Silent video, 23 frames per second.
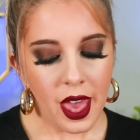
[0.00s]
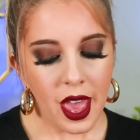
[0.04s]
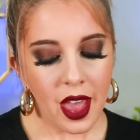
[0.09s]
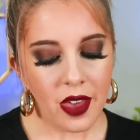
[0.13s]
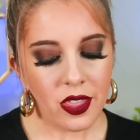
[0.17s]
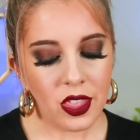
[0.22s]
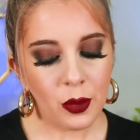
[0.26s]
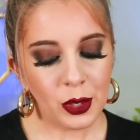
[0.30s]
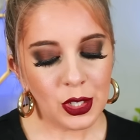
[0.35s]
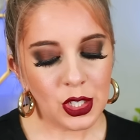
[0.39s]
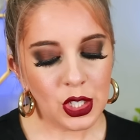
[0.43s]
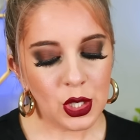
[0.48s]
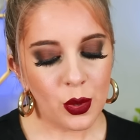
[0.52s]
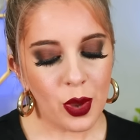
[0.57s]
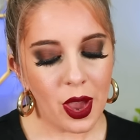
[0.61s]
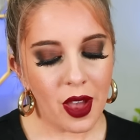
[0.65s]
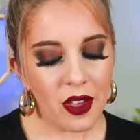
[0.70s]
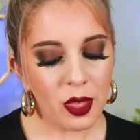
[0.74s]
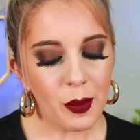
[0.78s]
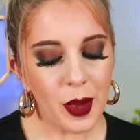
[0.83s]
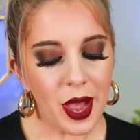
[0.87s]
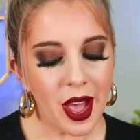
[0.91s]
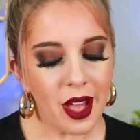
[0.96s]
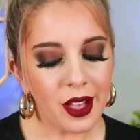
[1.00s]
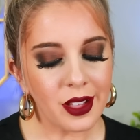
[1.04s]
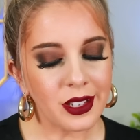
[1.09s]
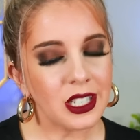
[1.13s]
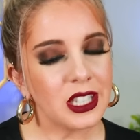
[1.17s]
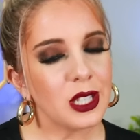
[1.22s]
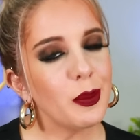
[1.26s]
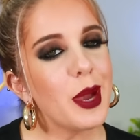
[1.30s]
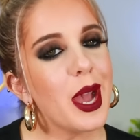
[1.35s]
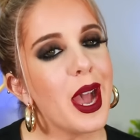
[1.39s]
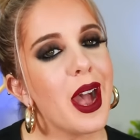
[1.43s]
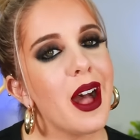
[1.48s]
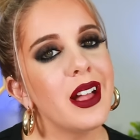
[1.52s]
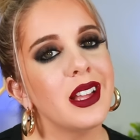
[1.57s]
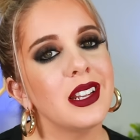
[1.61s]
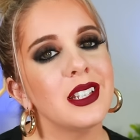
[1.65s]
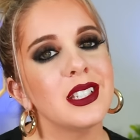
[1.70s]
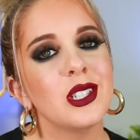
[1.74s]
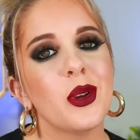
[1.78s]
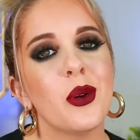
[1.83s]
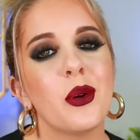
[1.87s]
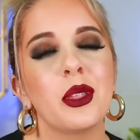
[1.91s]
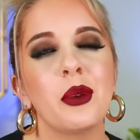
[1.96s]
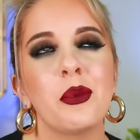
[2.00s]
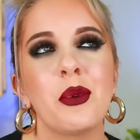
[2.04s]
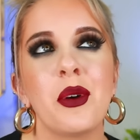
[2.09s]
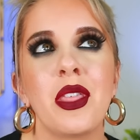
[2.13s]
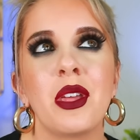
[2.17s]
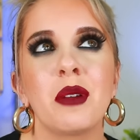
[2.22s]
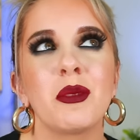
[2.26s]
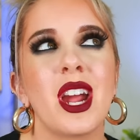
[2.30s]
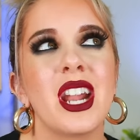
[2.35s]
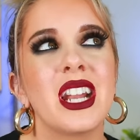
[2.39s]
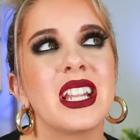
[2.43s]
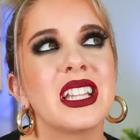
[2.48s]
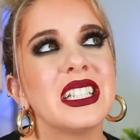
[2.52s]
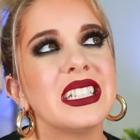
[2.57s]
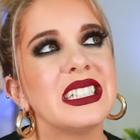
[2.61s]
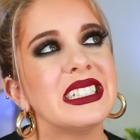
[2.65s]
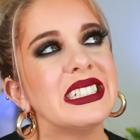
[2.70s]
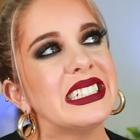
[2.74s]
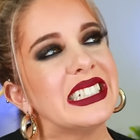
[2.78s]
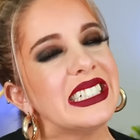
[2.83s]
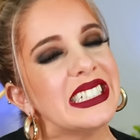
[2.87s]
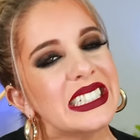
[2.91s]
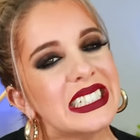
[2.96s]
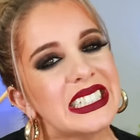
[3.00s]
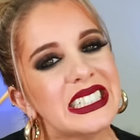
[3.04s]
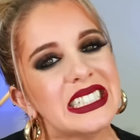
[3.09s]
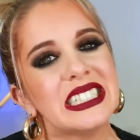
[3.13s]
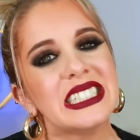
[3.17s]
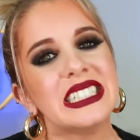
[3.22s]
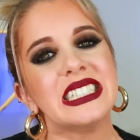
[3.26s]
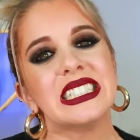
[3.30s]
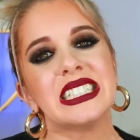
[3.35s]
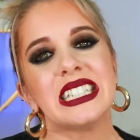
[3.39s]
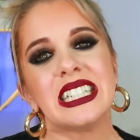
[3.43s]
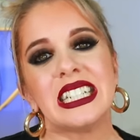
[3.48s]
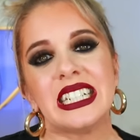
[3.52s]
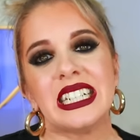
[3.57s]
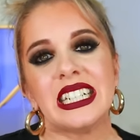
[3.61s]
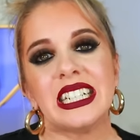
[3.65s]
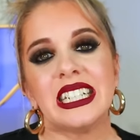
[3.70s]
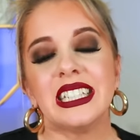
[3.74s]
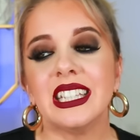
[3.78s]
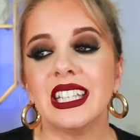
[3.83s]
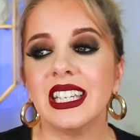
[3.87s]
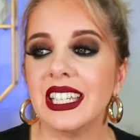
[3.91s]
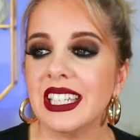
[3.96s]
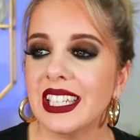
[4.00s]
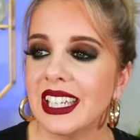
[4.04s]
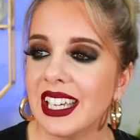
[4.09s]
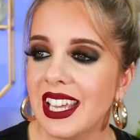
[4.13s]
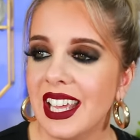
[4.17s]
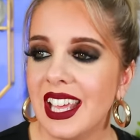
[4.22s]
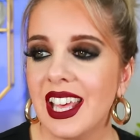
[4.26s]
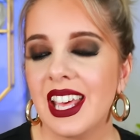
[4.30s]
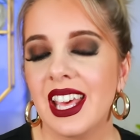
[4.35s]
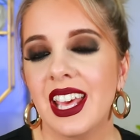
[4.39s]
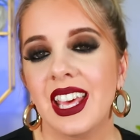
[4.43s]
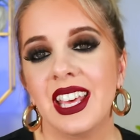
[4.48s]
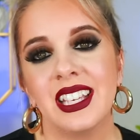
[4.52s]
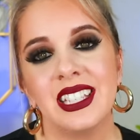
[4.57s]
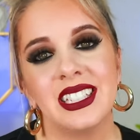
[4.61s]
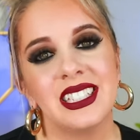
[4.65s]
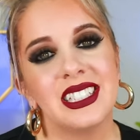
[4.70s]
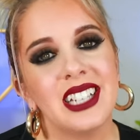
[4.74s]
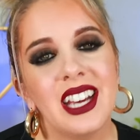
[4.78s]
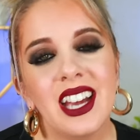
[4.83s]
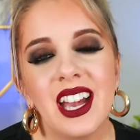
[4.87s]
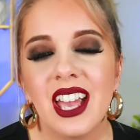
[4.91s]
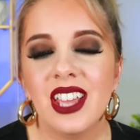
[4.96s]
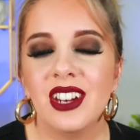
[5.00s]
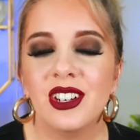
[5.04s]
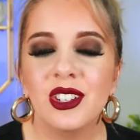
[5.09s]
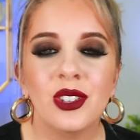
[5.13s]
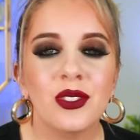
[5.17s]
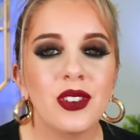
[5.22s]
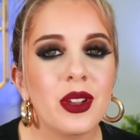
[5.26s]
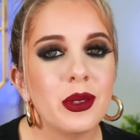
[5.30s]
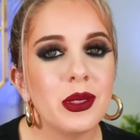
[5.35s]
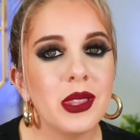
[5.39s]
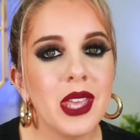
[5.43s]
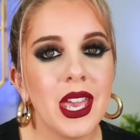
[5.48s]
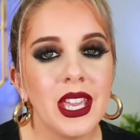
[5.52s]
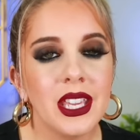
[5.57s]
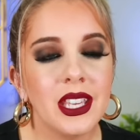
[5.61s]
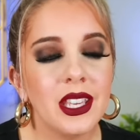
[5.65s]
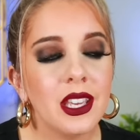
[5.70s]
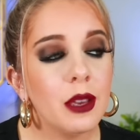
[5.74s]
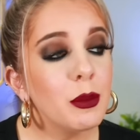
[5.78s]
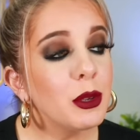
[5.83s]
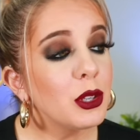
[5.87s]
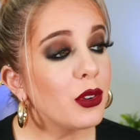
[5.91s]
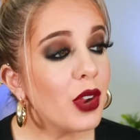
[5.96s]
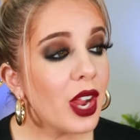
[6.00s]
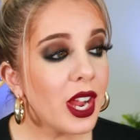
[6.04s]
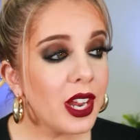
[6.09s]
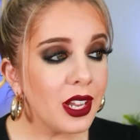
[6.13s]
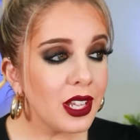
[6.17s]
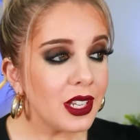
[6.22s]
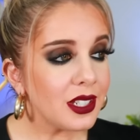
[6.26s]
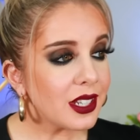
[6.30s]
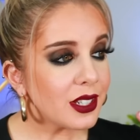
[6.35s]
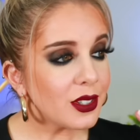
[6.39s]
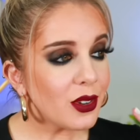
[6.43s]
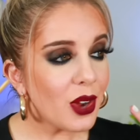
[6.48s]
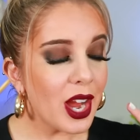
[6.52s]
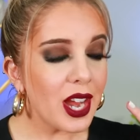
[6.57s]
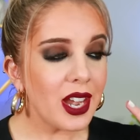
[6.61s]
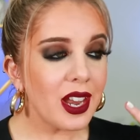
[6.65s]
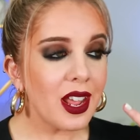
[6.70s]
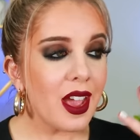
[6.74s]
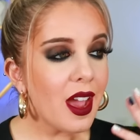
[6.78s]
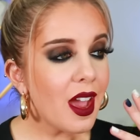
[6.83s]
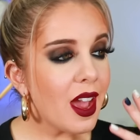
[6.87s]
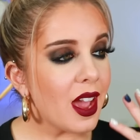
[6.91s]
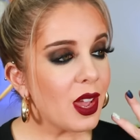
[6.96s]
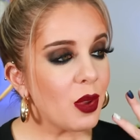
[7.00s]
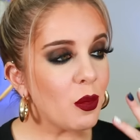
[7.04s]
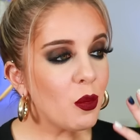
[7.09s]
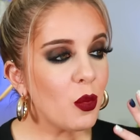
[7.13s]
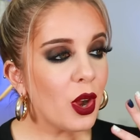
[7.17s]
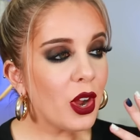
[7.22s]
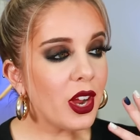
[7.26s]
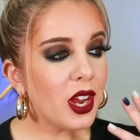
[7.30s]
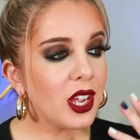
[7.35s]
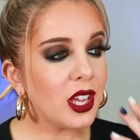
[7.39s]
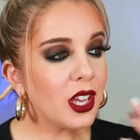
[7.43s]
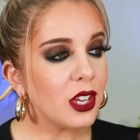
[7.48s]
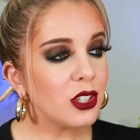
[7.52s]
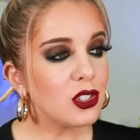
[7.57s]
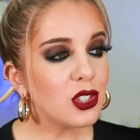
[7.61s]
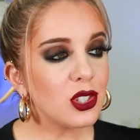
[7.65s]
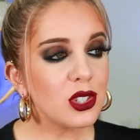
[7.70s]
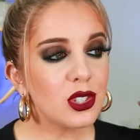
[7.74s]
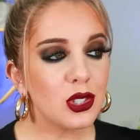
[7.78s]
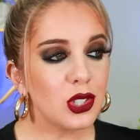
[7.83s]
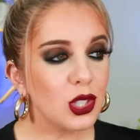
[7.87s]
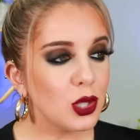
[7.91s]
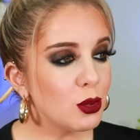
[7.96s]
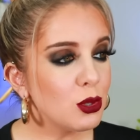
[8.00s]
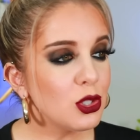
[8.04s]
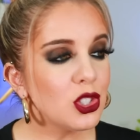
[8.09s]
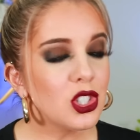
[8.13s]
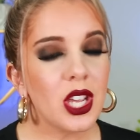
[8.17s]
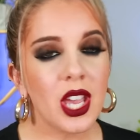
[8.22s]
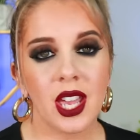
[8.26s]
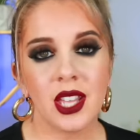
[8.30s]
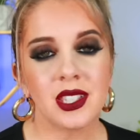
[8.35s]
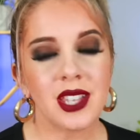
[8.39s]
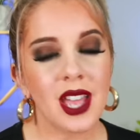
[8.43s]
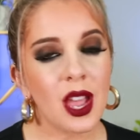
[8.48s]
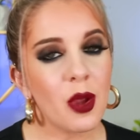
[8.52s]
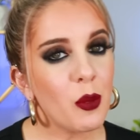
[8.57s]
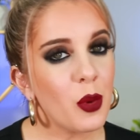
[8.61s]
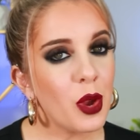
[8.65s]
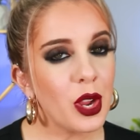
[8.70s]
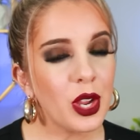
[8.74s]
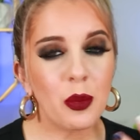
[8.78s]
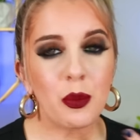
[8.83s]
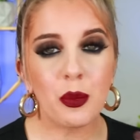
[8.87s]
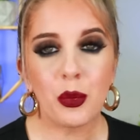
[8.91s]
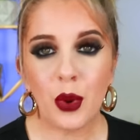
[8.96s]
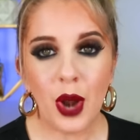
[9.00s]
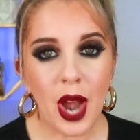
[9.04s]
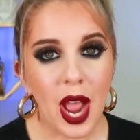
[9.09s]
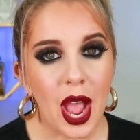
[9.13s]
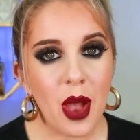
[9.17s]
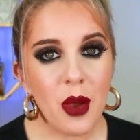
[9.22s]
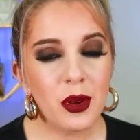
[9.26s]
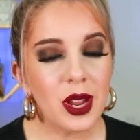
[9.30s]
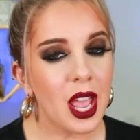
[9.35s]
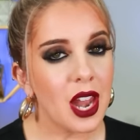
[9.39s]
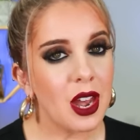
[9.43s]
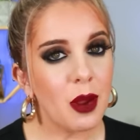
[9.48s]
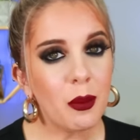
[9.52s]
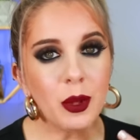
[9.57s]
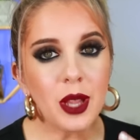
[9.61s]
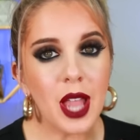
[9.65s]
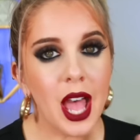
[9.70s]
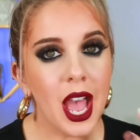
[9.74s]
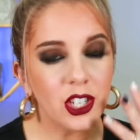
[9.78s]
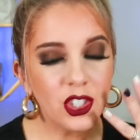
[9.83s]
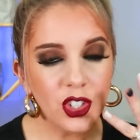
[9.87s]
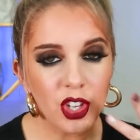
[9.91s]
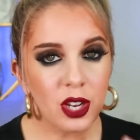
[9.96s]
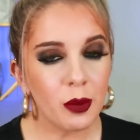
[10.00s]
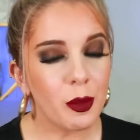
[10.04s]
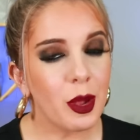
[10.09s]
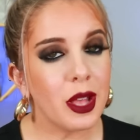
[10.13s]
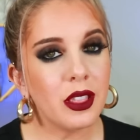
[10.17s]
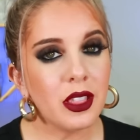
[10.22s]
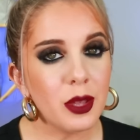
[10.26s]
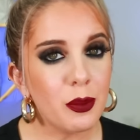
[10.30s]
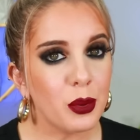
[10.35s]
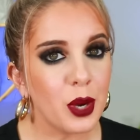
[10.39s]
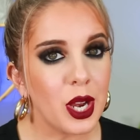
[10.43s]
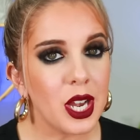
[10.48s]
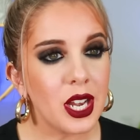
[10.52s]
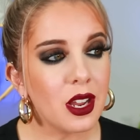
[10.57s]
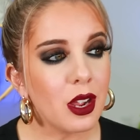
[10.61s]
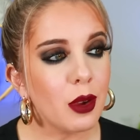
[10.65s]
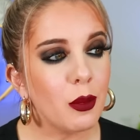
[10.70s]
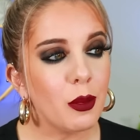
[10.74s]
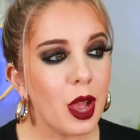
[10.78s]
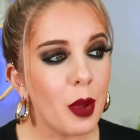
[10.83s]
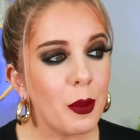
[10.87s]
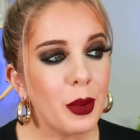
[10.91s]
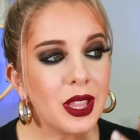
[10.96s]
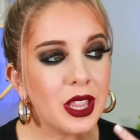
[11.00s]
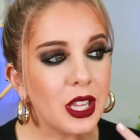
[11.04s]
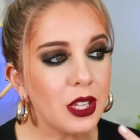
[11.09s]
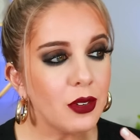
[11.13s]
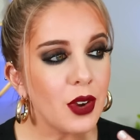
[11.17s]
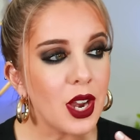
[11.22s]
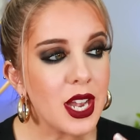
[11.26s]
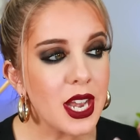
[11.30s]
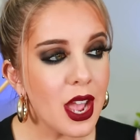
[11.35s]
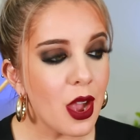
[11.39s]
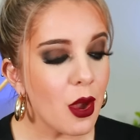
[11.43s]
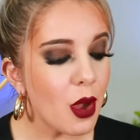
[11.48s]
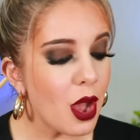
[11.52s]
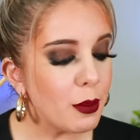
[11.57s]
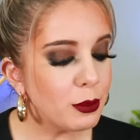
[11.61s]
And then we do have the palette. Now, the palette is the only one I'm kind of like, oh, God, like I don't know if I would like it. I mean, granted, granted, I'm wearing just two shades. I'm wearing a brown and a black shade on my lip right um, on my lid right now.